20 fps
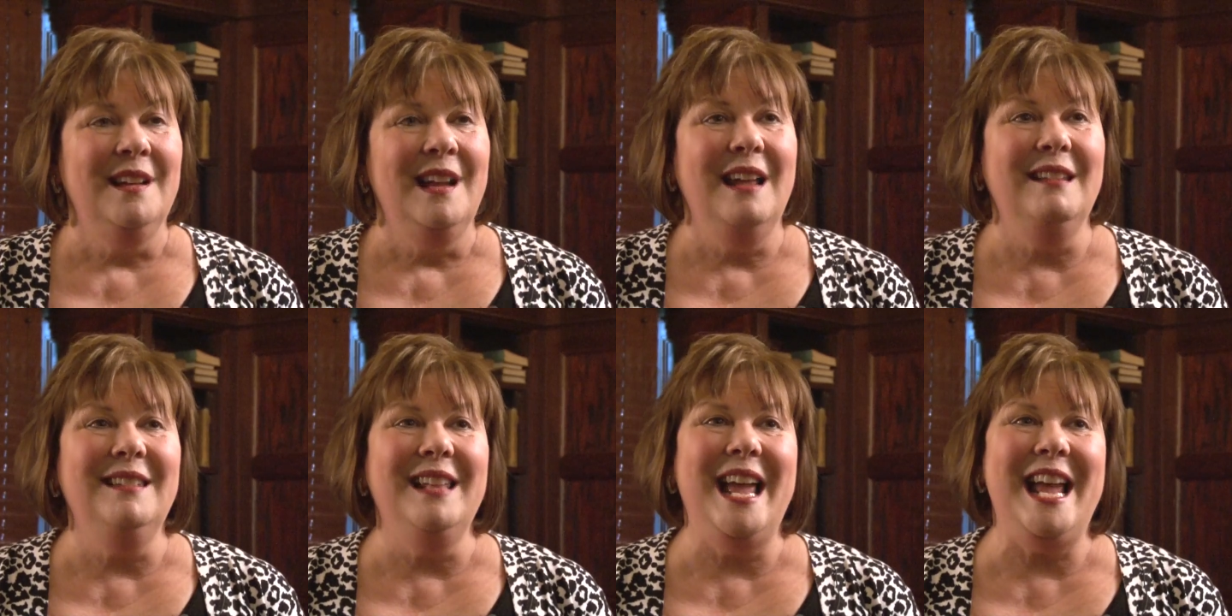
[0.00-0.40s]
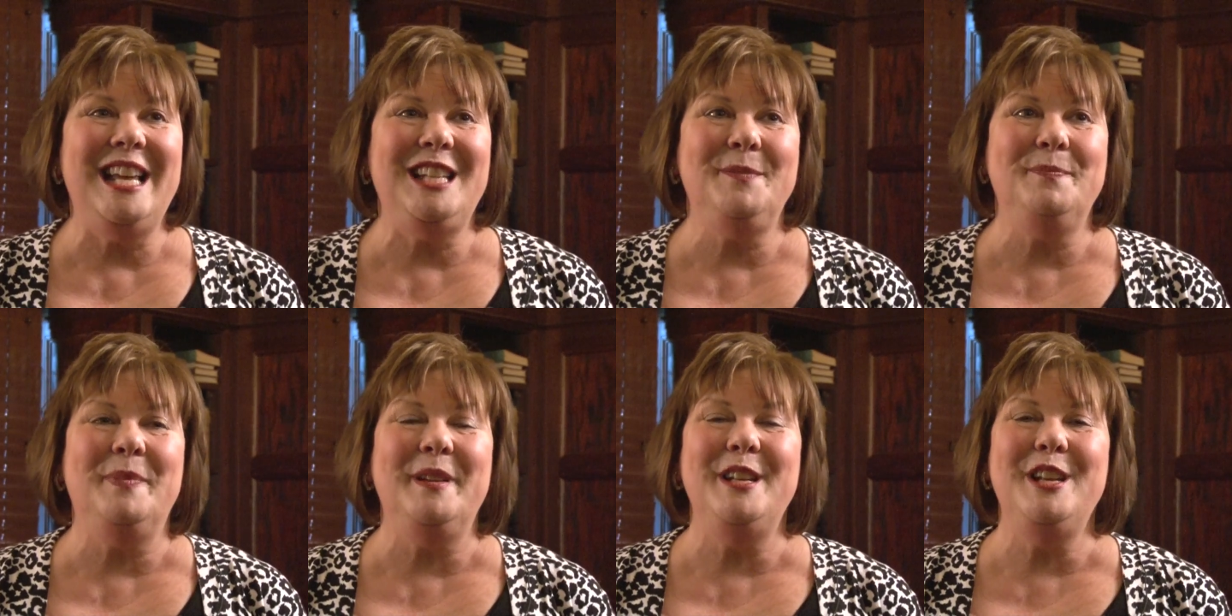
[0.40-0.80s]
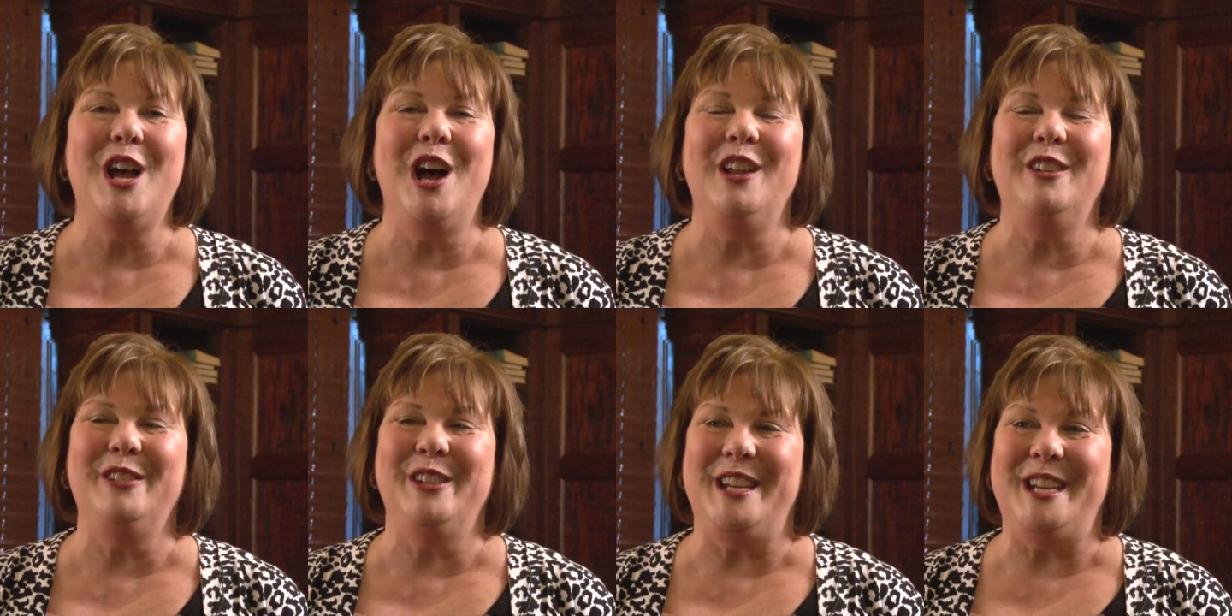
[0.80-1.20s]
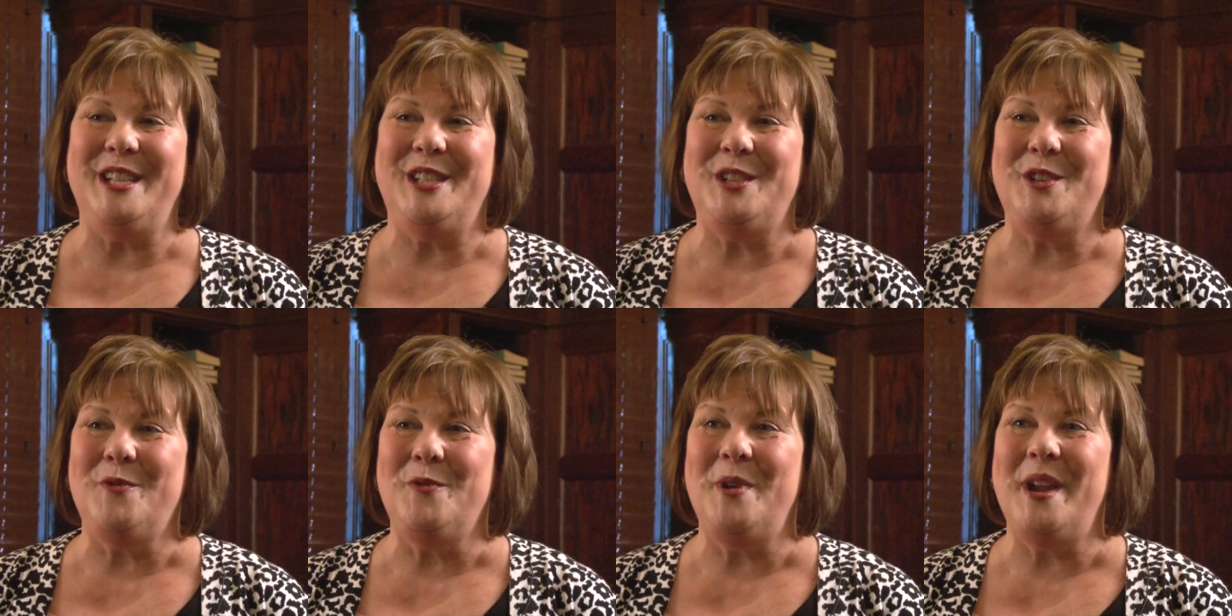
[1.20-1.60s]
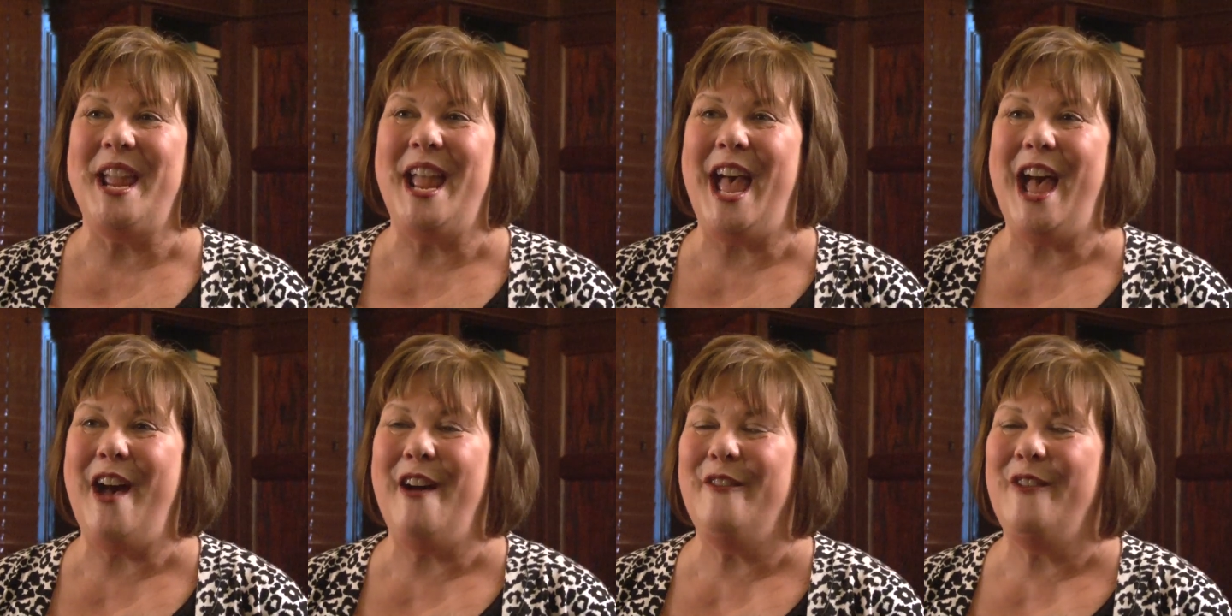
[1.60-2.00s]
And last but not least, we
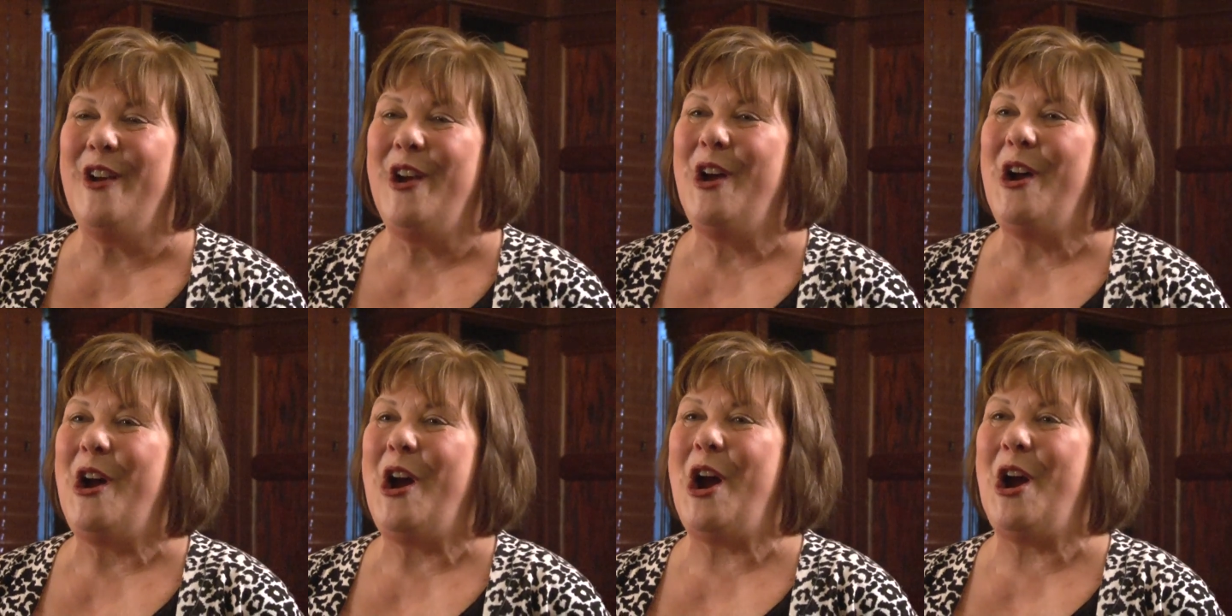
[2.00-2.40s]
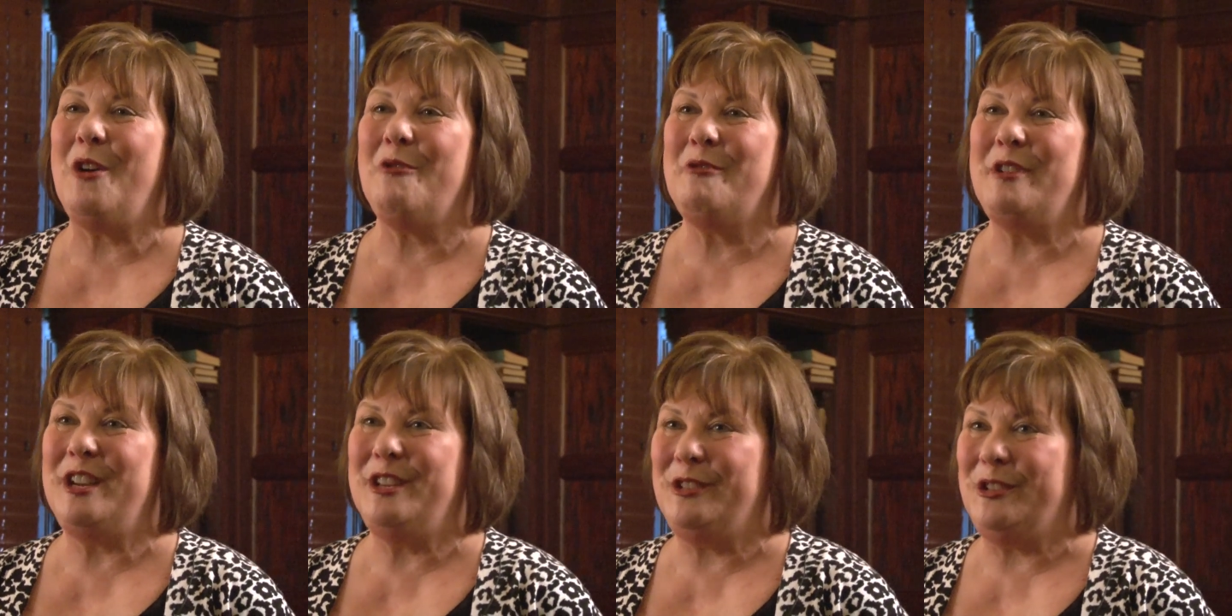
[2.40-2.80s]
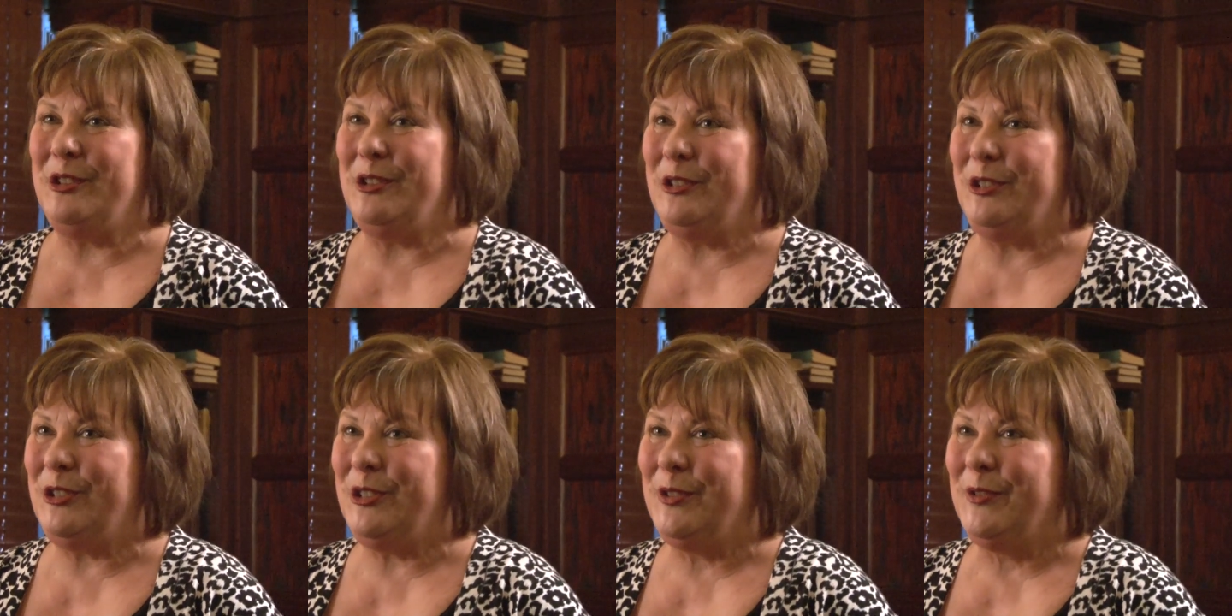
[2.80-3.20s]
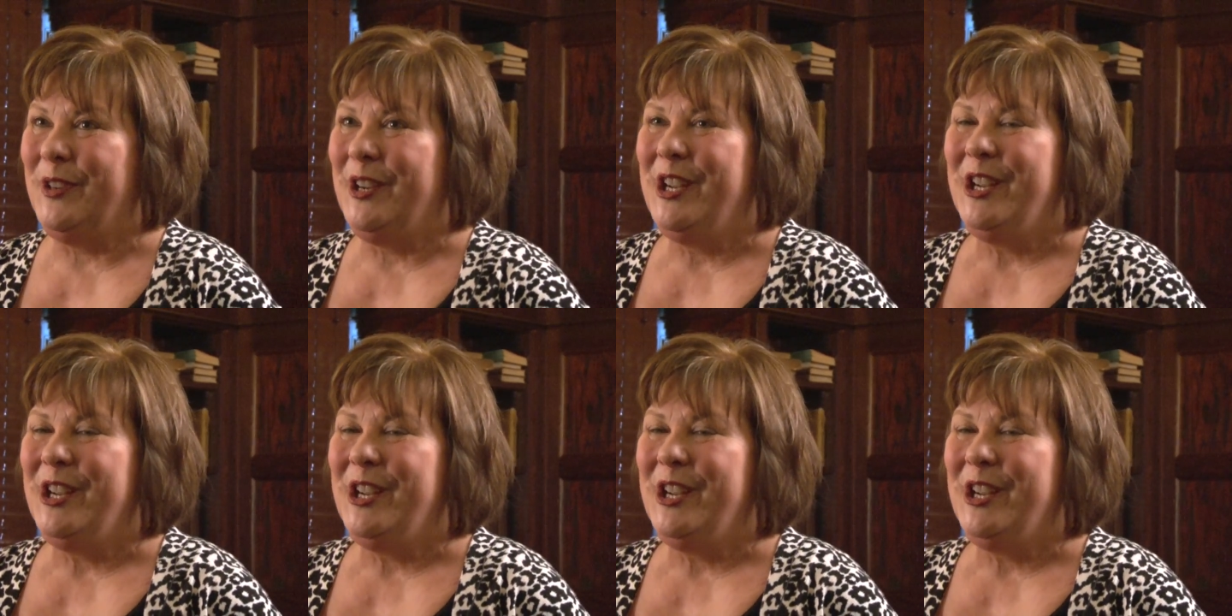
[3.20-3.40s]
have our research.